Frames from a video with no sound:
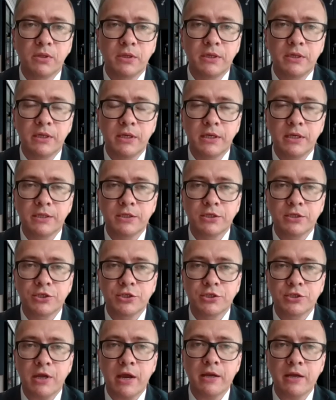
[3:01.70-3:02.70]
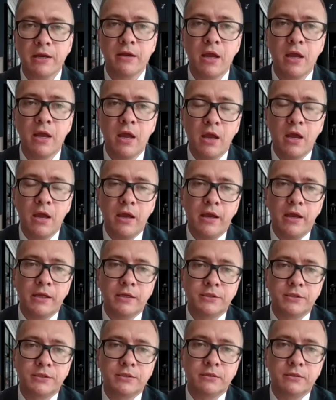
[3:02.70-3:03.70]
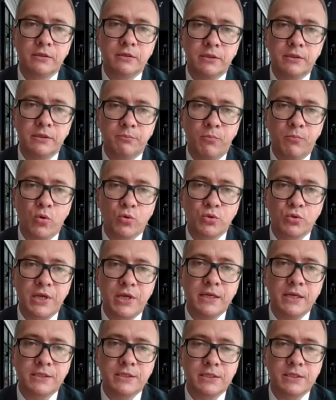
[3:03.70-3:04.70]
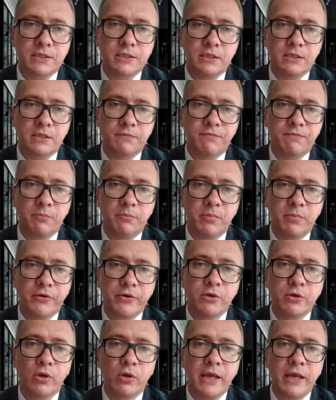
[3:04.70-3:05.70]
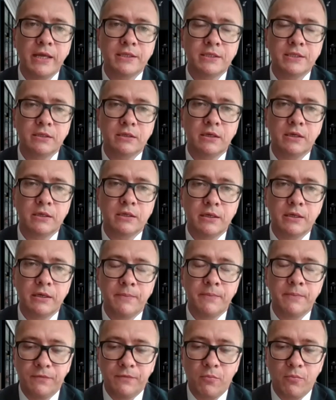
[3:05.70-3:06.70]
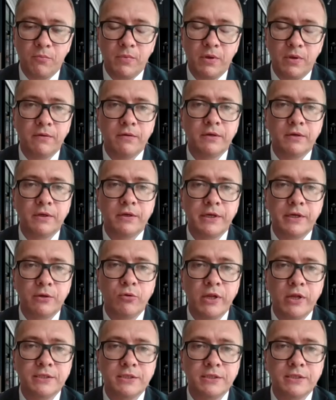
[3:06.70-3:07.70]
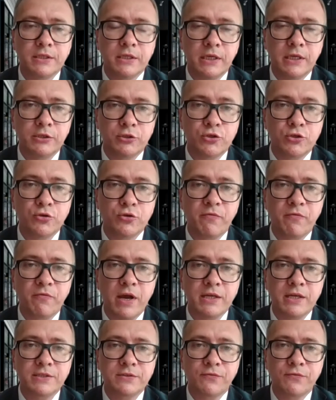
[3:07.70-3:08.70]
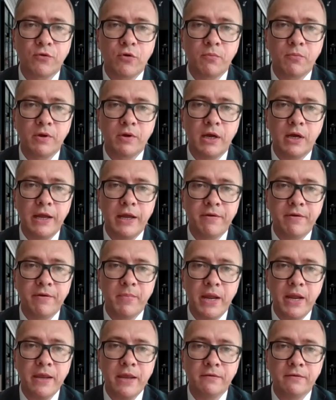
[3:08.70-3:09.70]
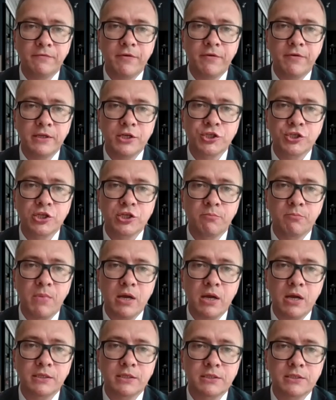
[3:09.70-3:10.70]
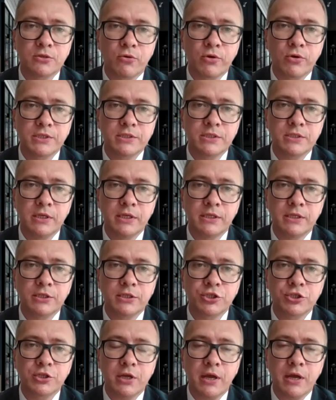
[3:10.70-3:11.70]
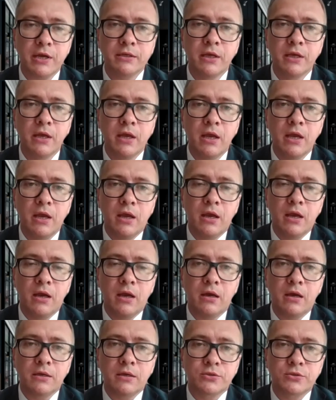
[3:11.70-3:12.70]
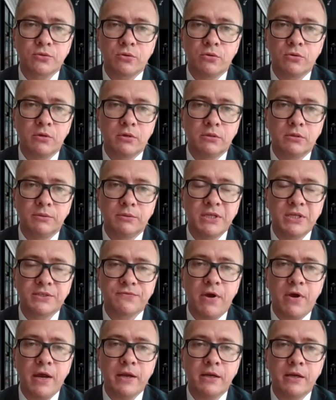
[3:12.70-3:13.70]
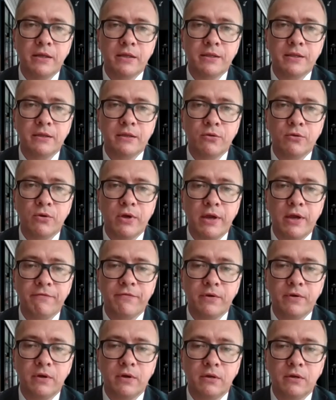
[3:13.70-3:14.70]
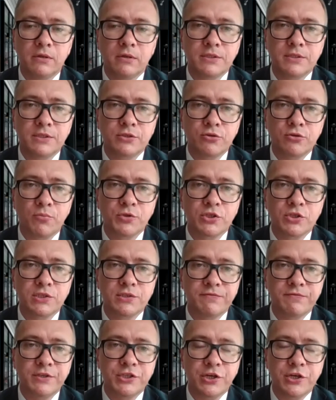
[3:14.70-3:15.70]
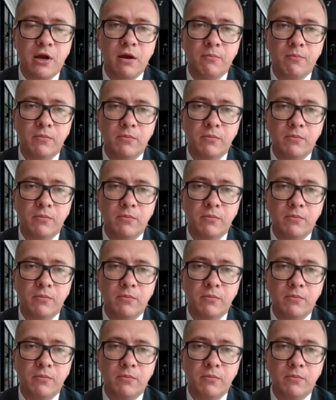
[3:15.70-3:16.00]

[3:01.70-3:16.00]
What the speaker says: in Liechtenstein, and in both cases it will be regulated regulated and supervised from FMA, Financial Market Authority in Liechtenstein. So it means finally that you have these options which are